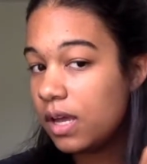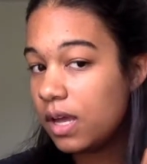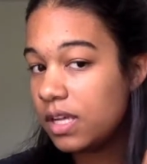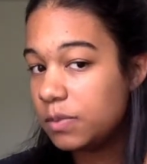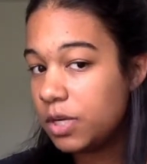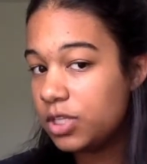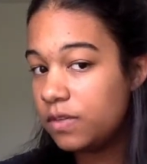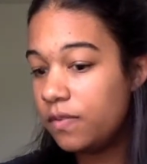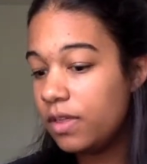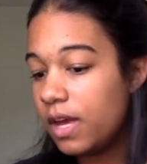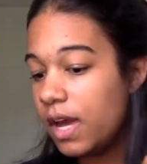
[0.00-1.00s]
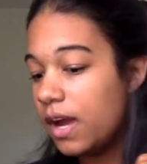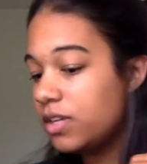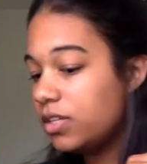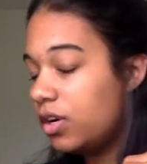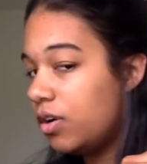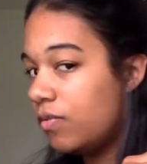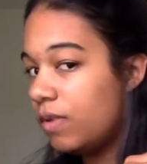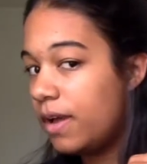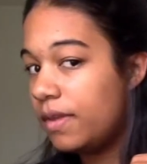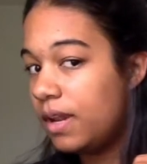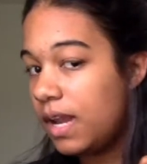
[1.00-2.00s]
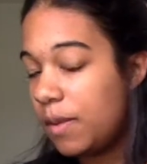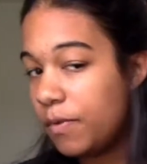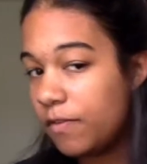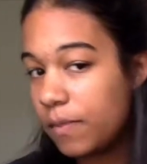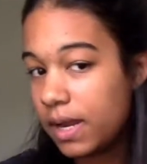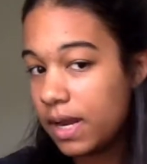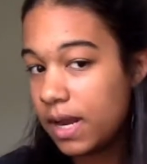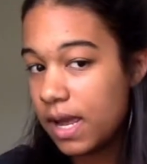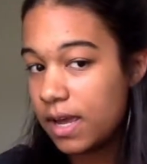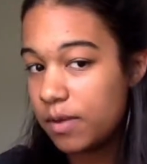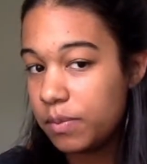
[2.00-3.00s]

especially for the hairs that are around the nape of my neck,